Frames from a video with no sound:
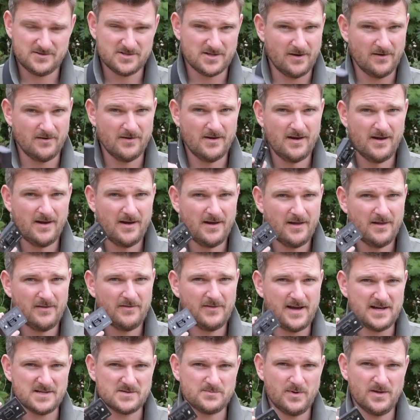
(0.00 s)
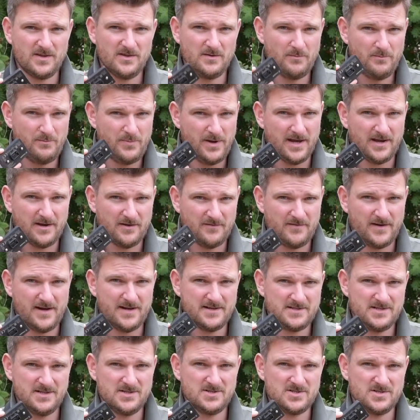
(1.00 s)
So that's been the big
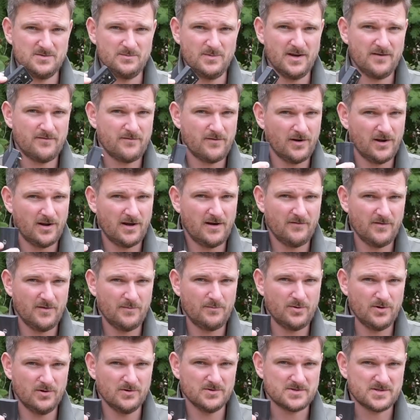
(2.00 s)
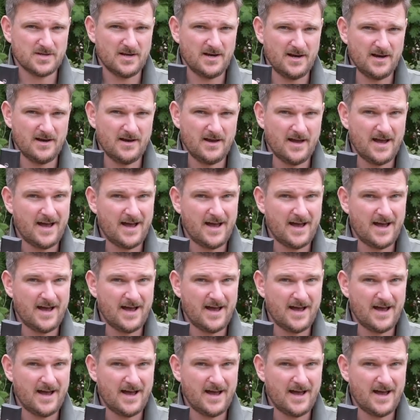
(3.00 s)
advantage to me for a lot of the Pulsar